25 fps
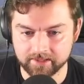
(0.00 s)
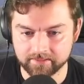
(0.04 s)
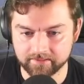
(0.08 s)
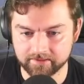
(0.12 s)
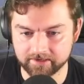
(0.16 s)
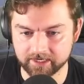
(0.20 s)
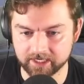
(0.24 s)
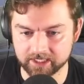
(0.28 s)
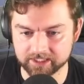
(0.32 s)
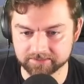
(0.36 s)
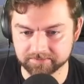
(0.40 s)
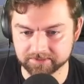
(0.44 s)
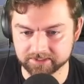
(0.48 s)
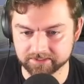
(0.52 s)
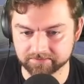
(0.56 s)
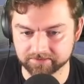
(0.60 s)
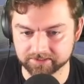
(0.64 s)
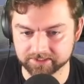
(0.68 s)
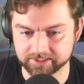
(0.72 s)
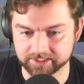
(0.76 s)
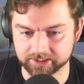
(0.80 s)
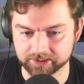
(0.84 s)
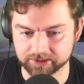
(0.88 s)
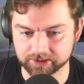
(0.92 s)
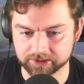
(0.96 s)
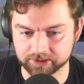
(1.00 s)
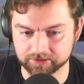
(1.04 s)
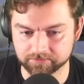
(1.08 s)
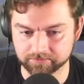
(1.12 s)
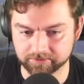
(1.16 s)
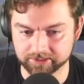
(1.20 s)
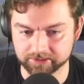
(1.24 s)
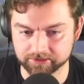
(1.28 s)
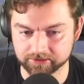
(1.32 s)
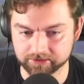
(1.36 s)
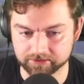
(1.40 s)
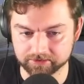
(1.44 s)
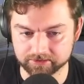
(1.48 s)
The announcement of our intention to
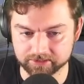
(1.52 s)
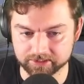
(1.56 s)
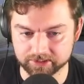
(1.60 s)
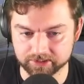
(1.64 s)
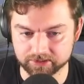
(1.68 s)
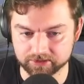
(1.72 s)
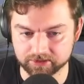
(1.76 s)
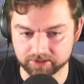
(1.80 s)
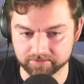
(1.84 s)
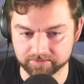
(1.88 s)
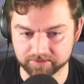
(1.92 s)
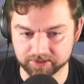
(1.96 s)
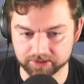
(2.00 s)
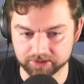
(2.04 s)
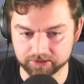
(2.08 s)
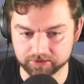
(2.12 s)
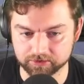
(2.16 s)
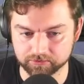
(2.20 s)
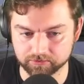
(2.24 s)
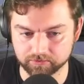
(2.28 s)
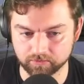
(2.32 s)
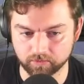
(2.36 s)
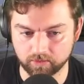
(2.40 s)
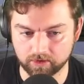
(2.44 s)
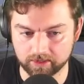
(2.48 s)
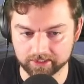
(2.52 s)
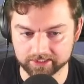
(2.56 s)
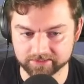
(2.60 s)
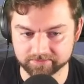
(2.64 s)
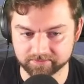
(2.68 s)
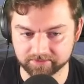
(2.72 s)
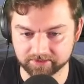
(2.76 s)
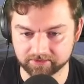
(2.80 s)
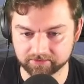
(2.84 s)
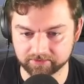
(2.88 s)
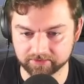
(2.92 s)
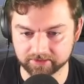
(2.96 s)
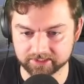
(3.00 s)
reintroduce conscription drew
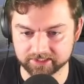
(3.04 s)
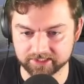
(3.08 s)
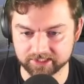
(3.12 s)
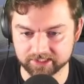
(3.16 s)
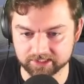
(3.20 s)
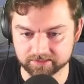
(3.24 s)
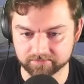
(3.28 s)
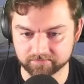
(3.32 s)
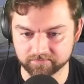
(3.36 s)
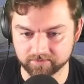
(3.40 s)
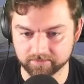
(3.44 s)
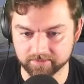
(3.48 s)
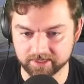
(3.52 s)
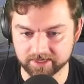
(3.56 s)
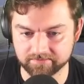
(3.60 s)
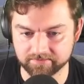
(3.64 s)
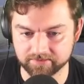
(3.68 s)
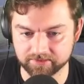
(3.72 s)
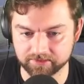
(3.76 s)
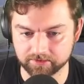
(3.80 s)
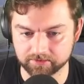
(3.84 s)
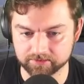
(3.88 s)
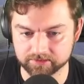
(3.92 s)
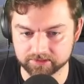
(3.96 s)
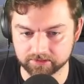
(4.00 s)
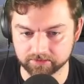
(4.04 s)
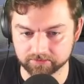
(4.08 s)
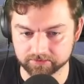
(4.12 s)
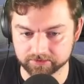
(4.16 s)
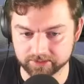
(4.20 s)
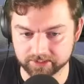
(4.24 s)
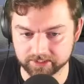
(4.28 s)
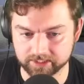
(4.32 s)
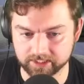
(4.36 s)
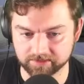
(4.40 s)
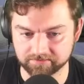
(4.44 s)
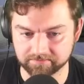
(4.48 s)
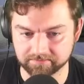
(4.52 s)
widespread criticism from even those close to
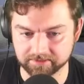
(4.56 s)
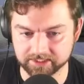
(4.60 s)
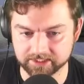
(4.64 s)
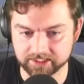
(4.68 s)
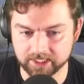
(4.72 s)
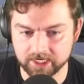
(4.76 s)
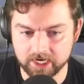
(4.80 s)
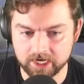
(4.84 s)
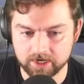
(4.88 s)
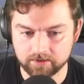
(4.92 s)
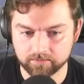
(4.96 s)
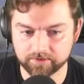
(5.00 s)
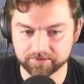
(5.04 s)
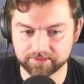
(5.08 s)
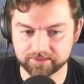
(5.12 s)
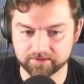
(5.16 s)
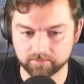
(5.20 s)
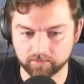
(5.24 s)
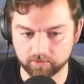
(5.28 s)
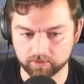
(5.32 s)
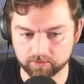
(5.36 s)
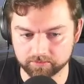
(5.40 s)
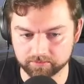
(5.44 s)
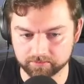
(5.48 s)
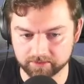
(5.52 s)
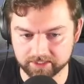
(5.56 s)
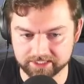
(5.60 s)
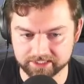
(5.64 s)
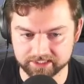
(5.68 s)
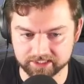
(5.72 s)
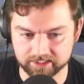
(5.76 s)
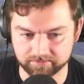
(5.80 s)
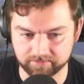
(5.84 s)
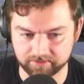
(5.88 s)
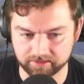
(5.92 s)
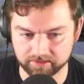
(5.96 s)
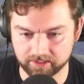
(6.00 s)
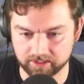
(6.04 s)
the government, with the more
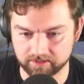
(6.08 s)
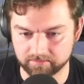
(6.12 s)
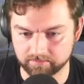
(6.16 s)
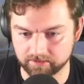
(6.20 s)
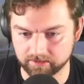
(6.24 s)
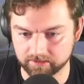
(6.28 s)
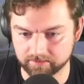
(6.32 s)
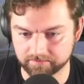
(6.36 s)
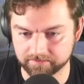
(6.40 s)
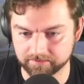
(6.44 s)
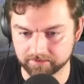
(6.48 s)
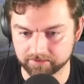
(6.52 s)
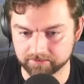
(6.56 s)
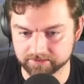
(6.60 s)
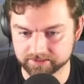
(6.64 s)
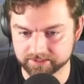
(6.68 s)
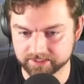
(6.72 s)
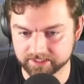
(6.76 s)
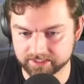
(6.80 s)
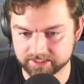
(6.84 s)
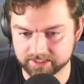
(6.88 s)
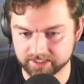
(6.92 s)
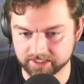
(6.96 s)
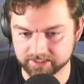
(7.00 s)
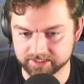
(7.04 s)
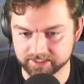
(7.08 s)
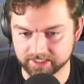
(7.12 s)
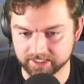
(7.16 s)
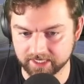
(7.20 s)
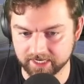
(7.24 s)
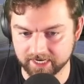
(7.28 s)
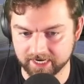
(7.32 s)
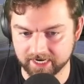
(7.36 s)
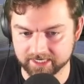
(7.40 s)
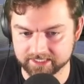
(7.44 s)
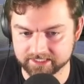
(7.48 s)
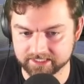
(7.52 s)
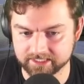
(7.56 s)
reasonable among those dissenting
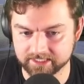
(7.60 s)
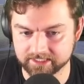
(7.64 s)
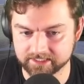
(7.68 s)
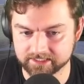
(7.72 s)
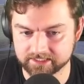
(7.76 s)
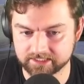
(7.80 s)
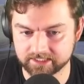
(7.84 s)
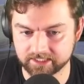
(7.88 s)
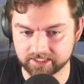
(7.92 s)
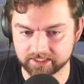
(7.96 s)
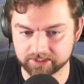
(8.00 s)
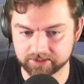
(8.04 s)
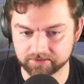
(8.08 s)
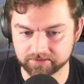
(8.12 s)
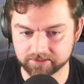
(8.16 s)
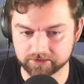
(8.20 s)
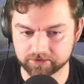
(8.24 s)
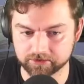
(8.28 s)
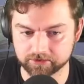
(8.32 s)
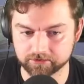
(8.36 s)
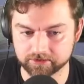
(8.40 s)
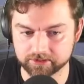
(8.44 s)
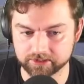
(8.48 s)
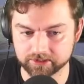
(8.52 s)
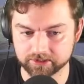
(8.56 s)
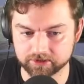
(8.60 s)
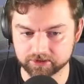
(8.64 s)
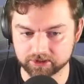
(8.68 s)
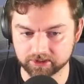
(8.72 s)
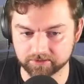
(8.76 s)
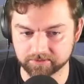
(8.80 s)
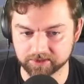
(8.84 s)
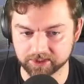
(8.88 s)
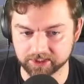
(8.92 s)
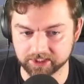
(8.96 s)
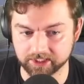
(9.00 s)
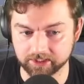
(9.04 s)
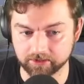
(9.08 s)
asking instead to introduce
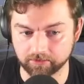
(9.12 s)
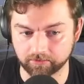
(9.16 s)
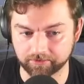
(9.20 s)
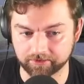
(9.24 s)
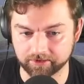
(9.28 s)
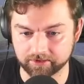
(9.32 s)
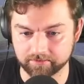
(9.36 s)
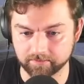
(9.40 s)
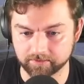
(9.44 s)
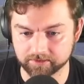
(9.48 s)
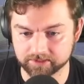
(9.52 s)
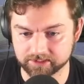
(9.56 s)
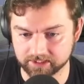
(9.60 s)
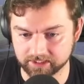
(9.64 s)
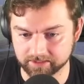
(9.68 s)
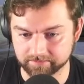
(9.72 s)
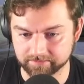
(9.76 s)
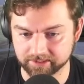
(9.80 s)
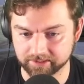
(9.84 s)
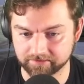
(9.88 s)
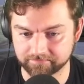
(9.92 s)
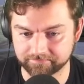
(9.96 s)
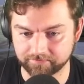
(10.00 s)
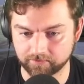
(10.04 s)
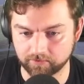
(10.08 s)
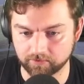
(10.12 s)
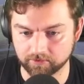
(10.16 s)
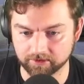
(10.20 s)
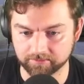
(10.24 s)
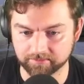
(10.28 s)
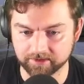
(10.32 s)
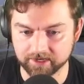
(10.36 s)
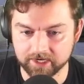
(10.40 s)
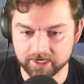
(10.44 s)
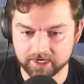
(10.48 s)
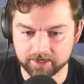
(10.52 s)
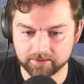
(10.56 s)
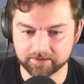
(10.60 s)
conscription in only the most limited
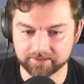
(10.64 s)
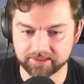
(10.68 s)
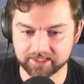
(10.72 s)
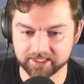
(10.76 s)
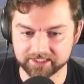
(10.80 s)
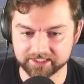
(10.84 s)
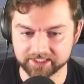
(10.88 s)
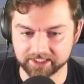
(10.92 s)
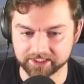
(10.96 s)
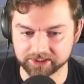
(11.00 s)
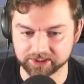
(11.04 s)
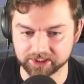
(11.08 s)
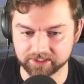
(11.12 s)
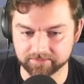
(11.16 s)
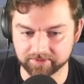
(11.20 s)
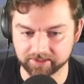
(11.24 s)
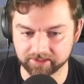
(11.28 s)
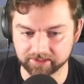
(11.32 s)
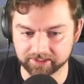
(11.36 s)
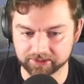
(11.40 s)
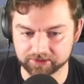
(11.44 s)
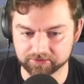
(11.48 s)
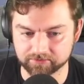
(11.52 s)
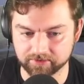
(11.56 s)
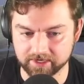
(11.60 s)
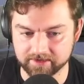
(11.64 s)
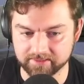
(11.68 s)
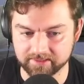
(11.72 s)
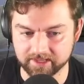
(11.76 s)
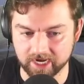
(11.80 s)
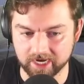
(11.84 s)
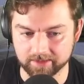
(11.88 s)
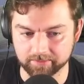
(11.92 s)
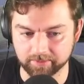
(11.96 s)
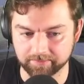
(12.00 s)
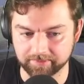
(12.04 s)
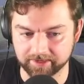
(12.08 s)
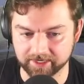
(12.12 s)
form, with the intention to merely train the
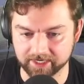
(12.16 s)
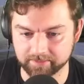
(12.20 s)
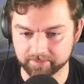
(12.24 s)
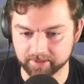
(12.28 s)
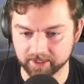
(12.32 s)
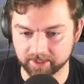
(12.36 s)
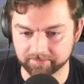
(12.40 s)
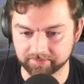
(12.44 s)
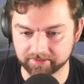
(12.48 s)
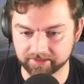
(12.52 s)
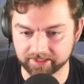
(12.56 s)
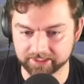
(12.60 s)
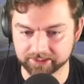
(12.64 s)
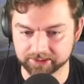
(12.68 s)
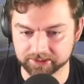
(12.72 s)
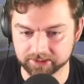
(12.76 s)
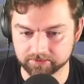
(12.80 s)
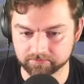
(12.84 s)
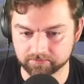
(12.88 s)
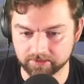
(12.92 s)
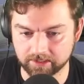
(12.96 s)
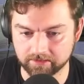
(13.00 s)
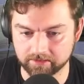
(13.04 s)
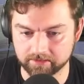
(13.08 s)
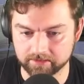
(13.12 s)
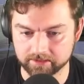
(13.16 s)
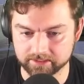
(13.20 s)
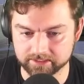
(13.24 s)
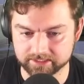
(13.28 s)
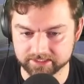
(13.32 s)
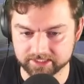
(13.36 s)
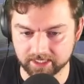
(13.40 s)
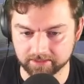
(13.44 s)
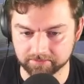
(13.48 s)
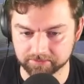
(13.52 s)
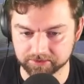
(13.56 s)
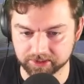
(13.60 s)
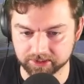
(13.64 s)
able-bodied population rather than
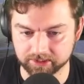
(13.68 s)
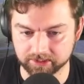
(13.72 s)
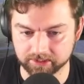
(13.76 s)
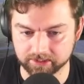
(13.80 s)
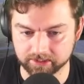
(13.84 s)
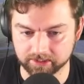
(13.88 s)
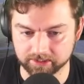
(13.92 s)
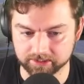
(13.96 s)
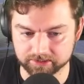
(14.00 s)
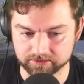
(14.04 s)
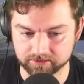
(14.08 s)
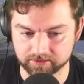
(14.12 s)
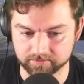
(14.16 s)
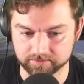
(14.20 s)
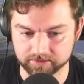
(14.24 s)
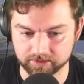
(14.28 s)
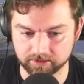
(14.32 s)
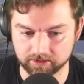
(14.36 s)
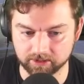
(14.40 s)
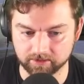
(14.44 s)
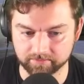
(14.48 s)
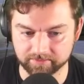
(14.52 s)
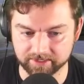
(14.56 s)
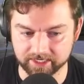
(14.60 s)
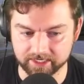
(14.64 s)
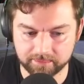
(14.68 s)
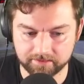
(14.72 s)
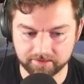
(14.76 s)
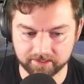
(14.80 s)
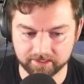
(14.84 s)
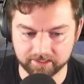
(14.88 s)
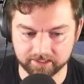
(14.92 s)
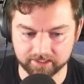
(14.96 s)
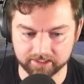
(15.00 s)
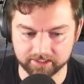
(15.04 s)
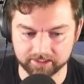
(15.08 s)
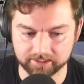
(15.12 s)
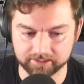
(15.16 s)
establishing a conscript army.
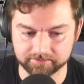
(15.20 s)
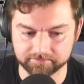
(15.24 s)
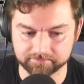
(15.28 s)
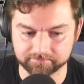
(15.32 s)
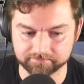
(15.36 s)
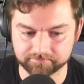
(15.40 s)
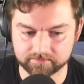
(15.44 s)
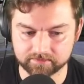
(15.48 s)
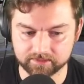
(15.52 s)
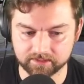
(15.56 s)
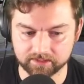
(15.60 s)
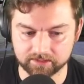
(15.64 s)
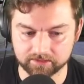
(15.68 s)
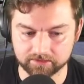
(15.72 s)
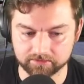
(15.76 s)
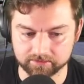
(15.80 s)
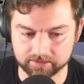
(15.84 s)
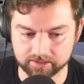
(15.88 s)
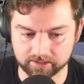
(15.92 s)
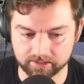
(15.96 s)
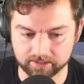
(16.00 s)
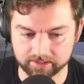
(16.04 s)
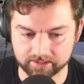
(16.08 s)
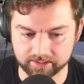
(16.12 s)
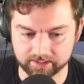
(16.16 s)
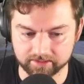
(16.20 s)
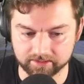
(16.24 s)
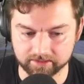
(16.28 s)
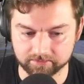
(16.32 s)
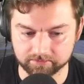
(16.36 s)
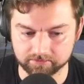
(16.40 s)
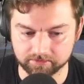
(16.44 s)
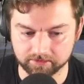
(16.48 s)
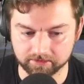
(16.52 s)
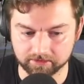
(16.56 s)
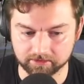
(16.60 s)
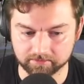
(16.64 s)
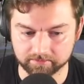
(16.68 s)
Oh god, yeah, that
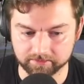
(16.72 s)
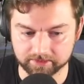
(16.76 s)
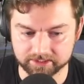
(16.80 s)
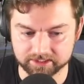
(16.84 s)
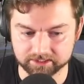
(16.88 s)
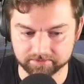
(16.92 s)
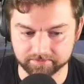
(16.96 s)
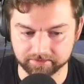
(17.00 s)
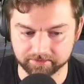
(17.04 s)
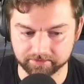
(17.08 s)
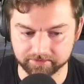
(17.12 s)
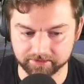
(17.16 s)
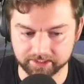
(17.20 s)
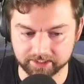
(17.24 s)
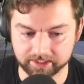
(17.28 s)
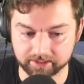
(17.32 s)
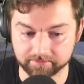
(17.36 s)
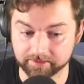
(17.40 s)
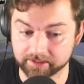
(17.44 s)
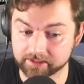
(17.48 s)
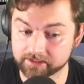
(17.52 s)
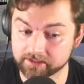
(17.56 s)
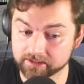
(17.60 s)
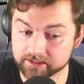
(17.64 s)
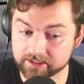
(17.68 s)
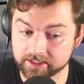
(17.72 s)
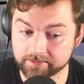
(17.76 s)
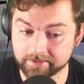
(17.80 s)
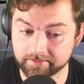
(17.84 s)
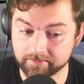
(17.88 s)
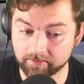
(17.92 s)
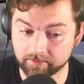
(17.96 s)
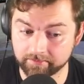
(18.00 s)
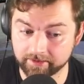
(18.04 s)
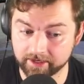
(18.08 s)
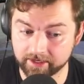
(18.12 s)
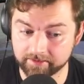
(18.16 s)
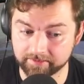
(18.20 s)
would really hurt my stability here, but it does give me
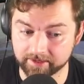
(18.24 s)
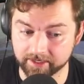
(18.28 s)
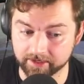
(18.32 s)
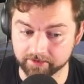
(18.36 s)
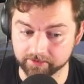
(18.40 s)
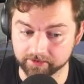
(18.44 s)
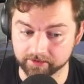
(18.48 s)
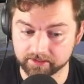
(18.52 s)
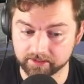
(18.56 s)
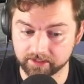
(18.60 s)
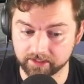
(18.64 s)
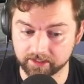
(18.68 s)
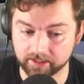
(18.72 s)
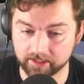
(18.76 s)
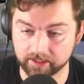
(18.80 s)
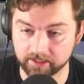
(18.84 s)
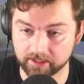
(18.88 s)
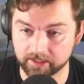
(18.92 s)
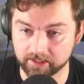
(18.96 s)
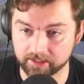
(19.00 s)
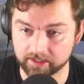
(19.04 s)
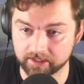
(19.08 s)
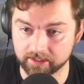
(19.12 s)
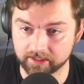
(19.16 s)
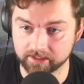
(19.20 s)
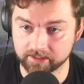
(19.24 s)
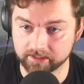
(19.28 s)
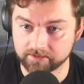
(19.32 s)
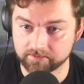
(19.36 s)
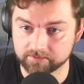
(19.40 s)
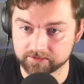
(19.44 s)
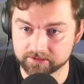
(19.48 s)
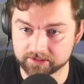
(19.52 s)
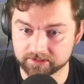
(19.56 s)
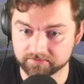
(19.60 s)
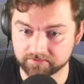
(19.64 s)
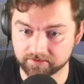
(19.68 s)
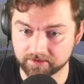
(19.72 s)
more manpower.
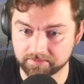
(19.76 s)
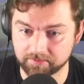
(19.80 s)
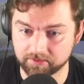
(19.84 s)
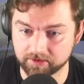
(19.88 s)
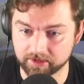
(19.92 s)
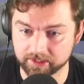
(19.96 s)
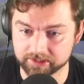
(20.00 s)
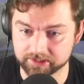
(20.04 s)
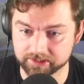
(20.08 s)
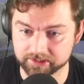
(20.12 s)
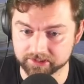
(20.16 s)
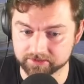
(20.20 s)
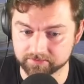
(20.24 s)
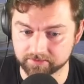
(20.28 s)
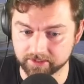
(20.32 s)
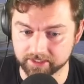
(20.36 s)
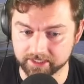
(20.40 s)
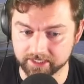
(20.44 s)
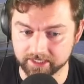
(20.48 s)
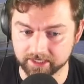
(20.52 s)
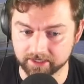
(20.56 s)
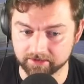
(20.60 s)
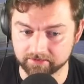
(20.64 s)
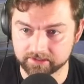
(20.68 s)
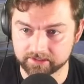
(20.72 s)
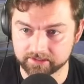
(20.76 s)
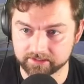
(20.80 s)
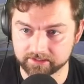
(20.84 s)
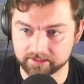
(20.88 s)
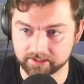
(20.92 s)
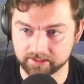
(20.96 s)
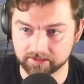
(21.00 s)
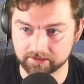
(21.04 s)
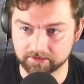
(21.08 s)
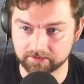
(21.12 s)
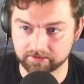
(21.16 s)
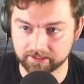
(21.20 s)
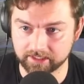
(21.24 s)
Which is very precious right now.
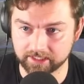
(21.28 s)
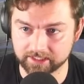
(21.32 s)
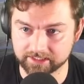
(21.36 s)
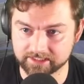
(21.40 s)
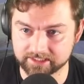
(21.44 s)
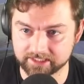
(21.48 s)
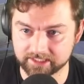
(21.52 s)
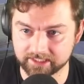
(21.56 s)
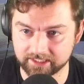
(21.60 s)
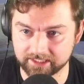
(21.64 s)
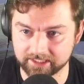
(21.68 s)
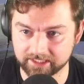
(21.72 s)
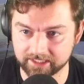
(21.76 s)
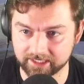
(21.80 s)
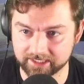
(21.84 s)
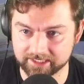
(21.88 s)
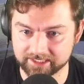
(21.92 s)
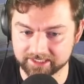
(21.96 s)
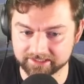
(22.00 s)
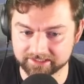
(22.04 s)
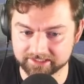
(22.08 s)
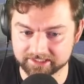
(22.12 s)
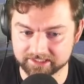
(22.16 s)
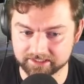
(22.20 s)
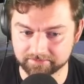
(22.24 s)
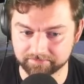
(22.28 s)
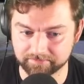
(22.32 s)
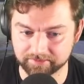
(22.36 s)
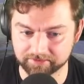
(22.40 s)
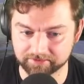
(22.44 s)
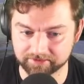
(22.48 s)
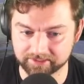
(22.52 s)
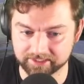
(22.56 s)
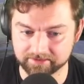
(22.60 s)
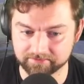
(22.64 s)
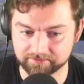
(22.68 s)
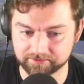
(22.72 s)
No, I need the stability.